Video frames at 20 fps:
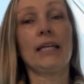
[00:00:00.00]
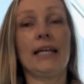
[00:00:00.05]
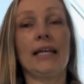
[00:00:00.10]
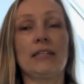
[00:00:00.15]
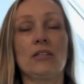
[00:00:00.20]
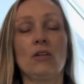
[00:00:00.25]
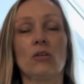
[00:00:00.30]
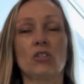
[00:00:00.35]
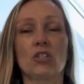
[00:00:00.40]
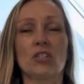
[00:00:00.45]

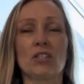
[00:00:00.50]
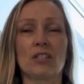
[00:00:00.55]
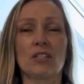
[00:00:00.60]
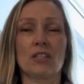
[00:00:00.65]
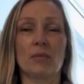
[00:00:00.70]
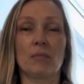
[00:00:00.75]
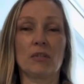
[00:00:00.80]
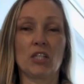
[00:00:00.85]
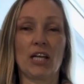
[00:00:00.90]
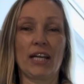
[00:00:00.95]
It's not just a
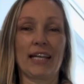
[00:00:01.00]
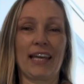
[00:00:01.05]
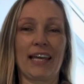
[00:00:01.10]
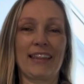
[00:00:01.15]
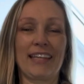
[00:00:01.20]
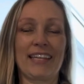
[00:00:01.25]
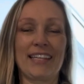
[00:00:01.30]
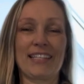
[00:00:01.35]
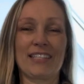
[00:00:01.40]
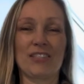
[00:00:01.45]
summer jacket, I
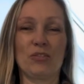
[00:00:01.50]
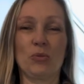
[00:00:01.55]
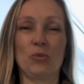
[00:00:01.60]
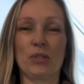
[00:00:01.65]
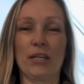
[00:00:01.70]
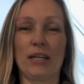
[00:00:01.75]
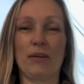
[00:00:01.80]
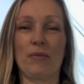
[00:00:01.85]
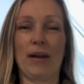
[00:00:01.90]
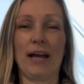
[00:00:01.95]
think it's an all
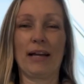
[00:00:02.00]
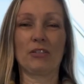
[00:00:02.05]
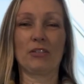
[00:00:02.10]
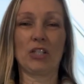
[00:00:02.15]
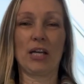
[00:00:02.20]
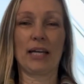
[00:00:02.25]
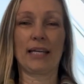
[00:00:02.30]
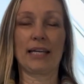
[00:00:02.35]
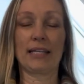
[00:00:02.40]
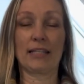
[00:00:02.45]
year round
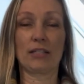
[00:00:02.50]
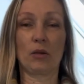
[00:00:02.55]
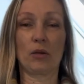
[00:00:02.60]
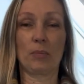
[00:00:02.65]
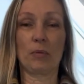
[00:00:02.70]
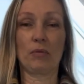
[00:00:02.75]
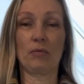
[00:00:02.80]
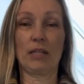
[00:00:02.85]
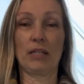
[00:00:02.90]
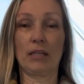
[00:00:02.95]
jacket, so it would
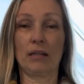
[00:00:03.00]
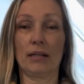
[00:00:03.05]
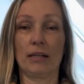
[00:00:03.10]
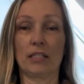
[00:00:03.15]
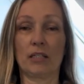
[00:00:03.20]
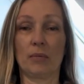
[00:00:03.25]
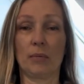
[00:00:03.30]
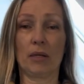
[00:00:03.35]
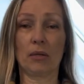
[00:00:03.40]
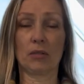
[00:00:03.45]
be really nice
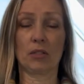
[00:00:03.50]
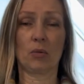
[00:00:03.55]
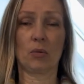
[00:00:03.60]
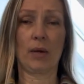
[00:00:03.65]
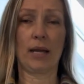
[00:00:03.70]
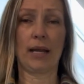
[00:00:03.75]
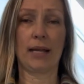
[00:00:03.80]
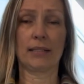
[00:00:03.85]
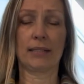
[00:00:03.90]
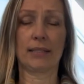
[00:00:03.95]
to be able to
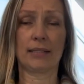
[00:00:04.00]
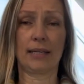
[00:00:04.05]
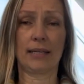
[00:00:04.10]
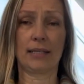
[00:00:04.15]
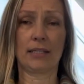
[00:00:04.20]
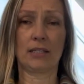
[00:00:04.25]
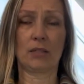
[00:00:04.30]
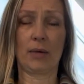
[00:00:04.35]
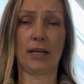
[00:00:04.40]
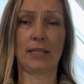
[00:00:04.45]
wear, as I say,
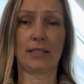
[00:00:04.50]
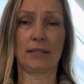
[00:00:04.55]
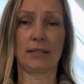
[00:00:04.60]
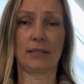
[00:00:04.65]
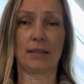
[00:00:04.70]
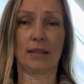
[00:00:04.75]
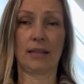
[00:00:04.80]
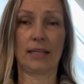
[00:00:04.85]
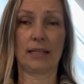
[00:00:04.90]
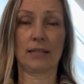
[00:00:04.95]
sweaters
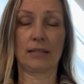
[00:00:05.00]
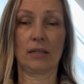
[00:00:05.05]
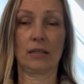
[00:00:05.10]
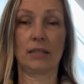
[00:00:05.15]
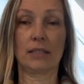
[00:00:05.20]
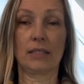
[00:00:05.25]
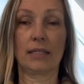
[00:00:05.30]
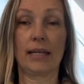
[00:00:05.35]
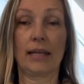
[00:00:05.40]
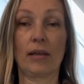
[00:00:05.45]
and things
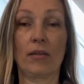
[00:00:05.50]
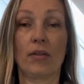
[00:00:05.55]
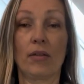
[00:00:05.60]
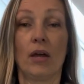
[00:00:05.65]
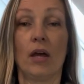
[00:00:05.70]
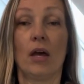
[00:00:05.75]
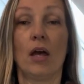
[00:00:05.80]
underneath.